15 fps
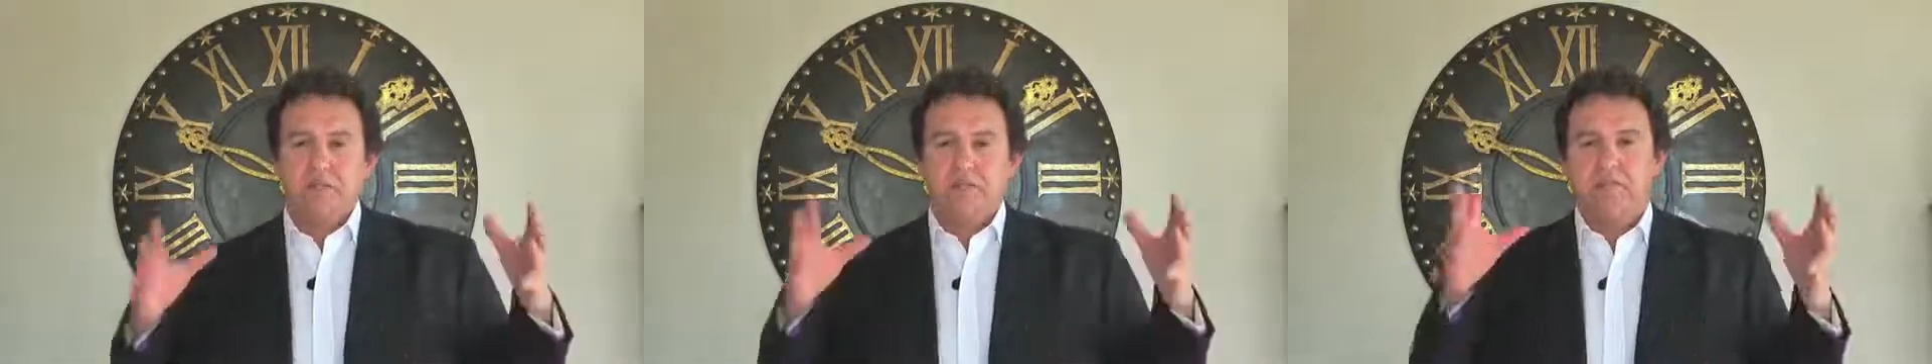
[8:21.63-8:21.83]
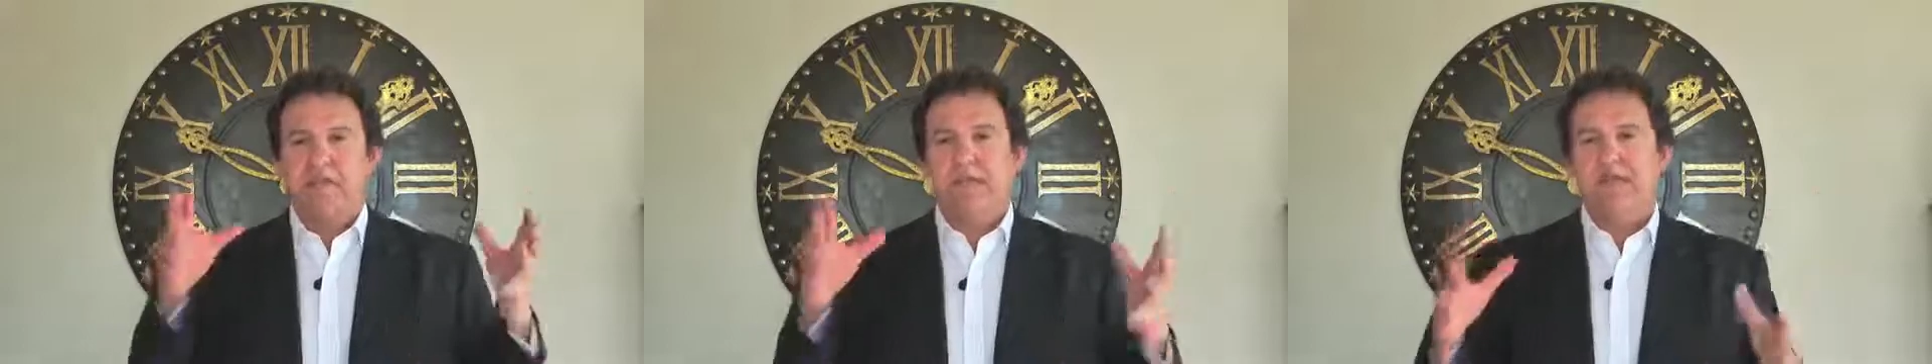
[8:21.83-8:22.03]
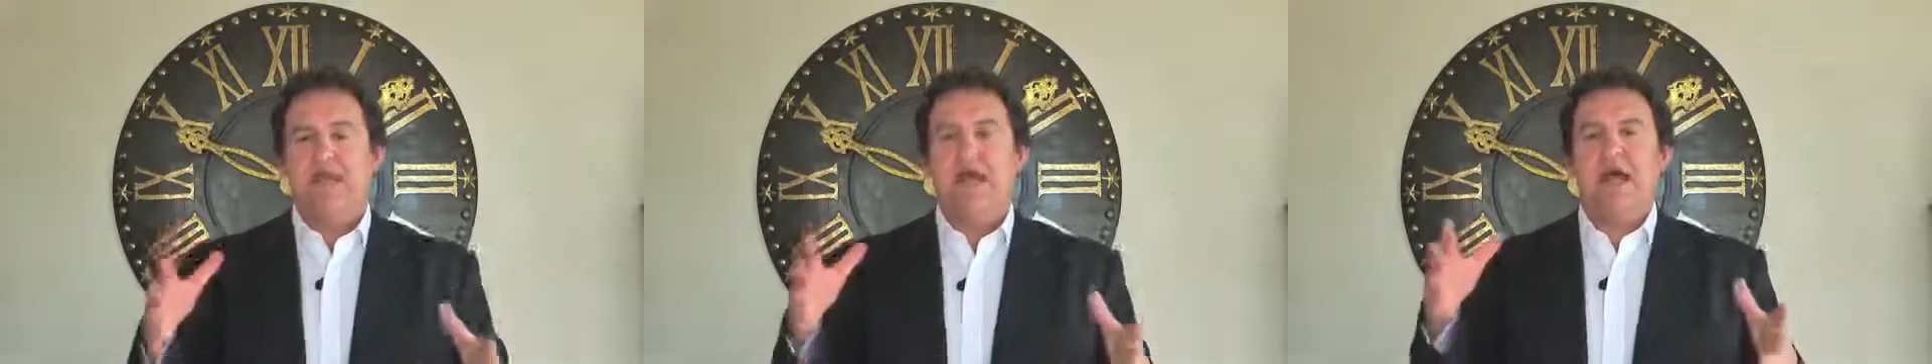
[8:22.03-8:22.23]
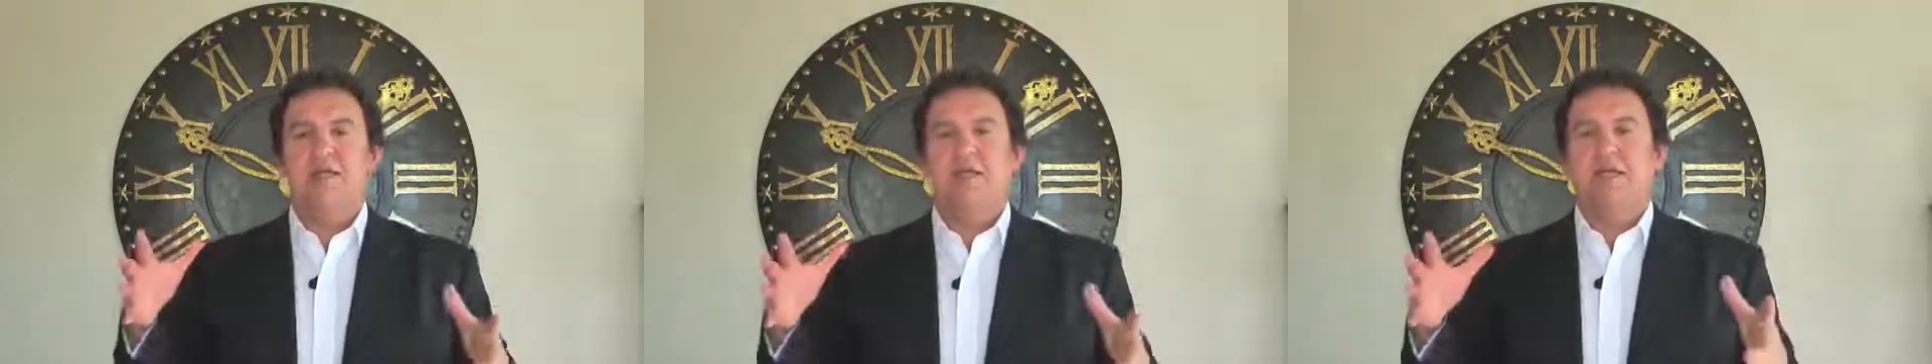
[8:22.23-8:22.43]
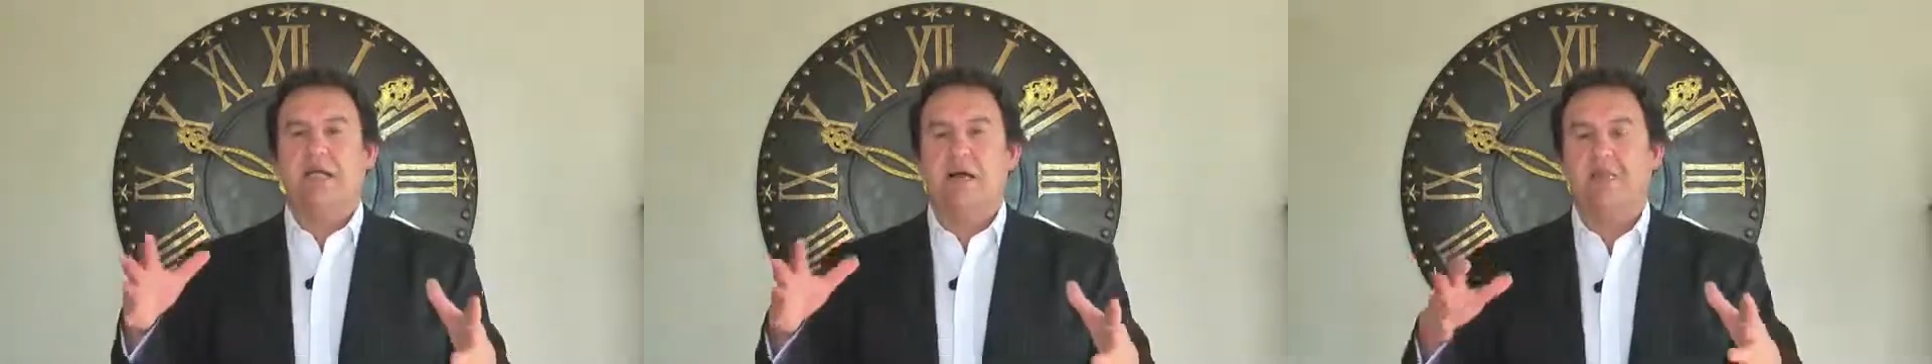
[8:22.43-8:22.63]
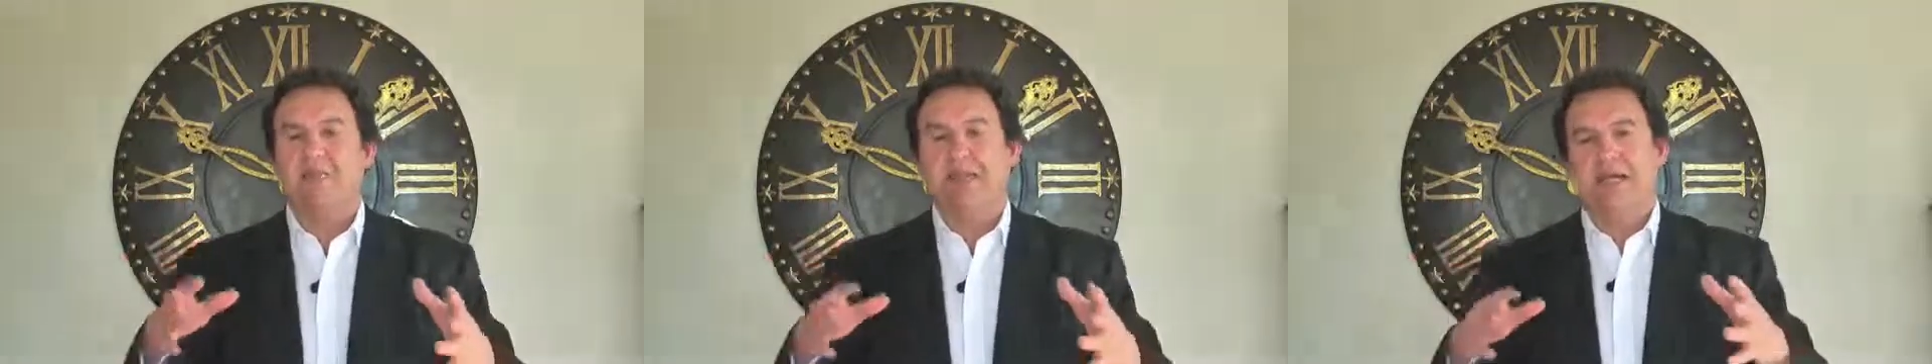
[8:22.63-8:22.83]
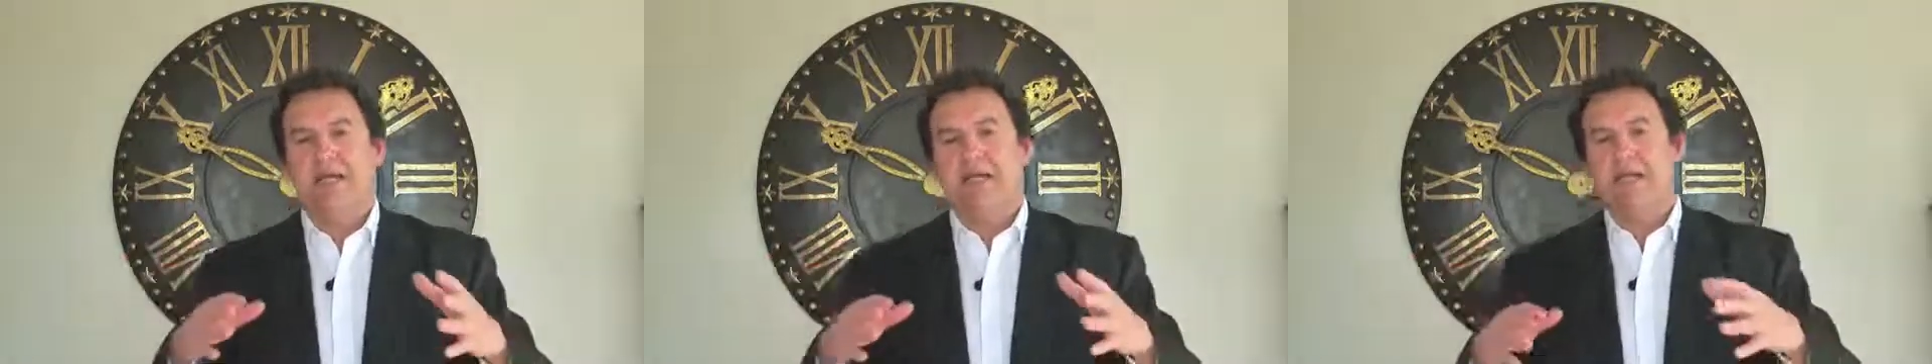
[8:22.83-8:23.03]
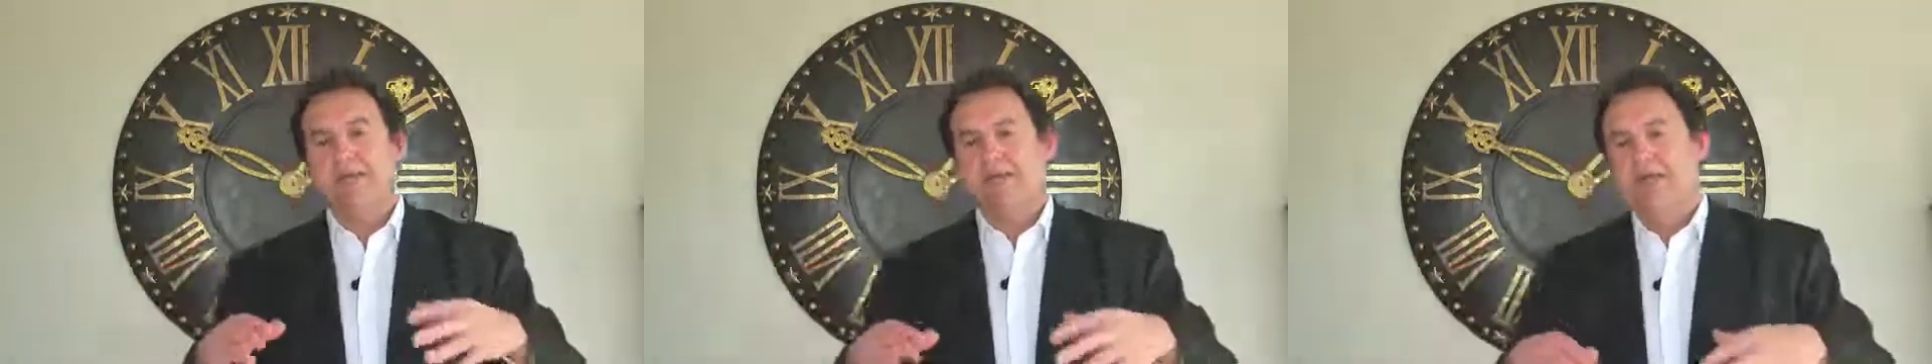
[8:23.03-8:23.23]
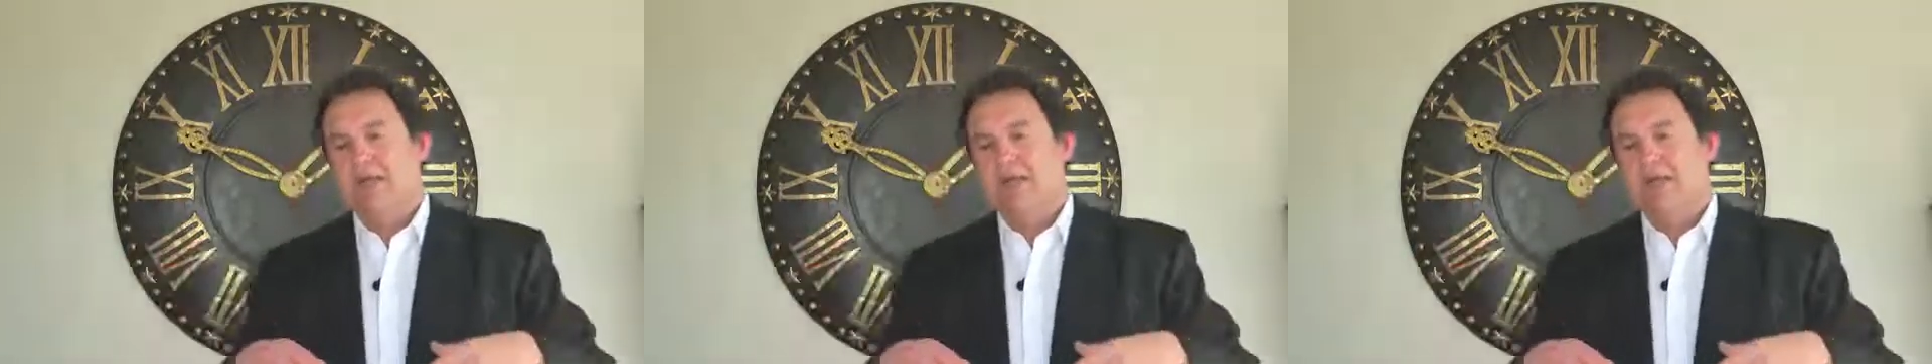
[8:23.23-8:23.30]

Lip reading: But now the company,